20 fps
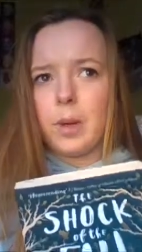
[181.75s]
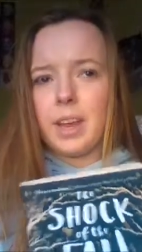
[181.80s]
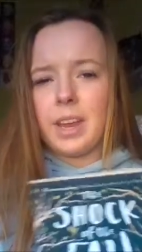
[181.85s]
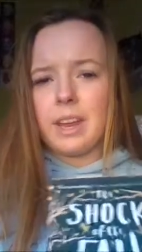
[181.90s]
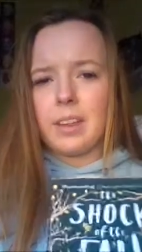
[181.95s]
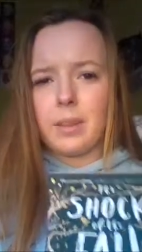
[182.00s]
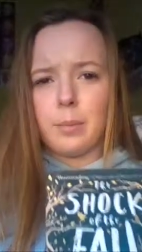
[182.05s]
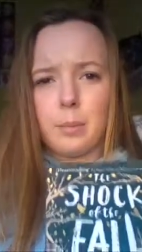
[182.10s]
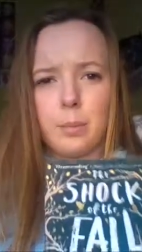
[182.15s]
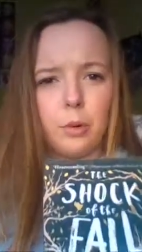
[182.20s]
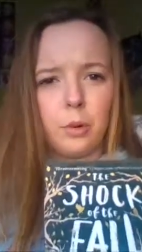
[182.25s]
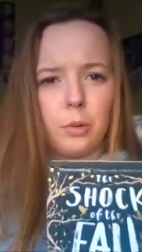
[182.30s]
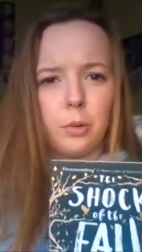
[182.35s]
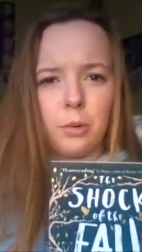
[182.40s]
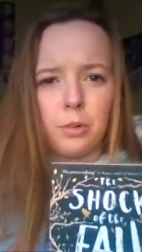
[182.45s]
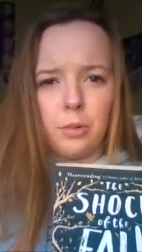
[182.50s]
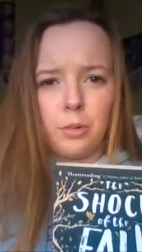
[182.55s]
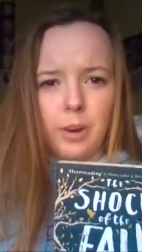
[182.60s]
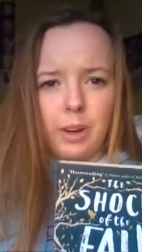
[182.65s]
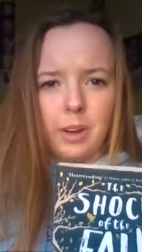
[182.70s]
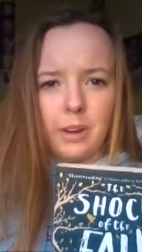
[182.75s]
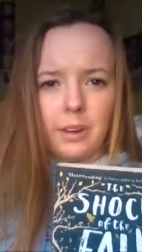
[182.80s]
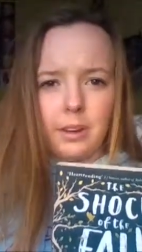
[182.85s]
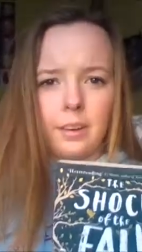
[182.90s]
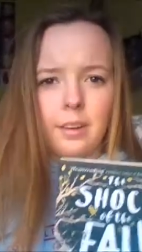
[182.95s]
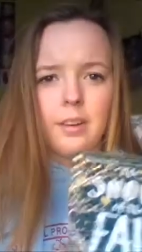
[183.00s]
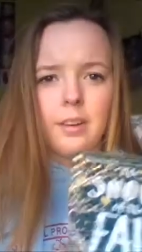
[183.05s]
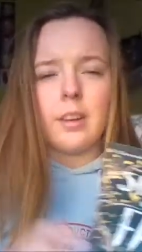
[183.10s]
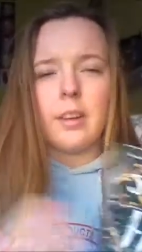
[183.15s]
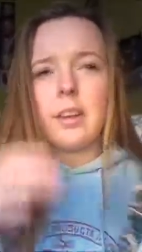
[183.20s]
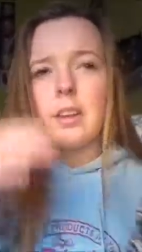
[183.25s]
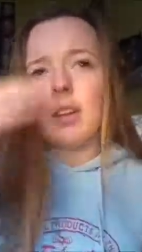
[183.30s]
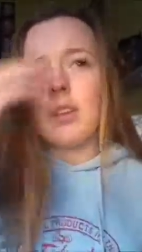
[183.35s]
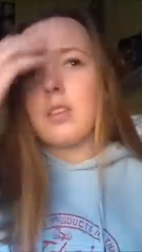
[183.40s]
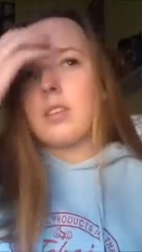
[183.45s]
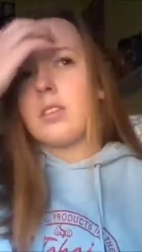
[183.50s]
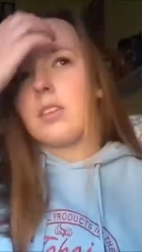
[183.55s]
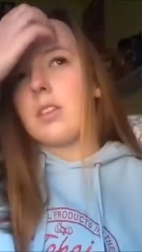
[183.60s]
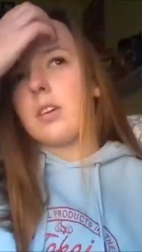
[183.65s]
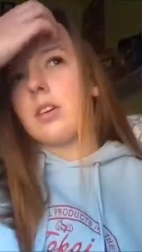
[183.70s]
way the book was written.
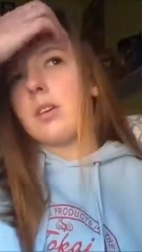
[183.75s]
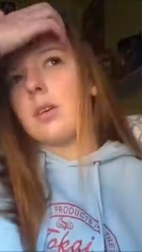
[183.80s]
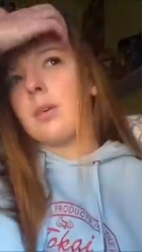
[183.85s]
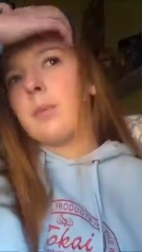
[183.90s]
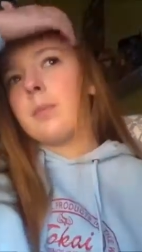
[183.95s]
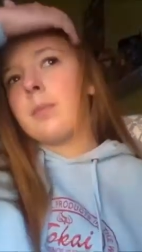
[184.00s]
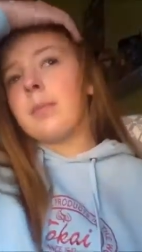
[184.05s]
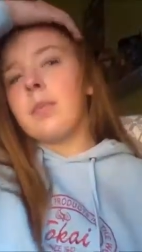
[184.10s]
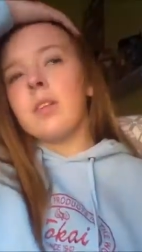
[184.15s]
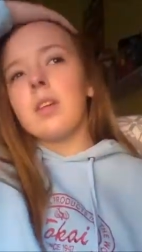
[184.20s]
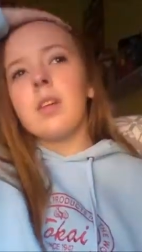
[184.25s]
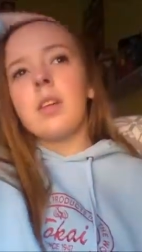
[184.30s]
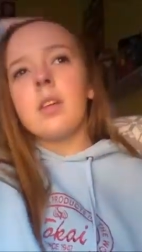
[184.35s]
So,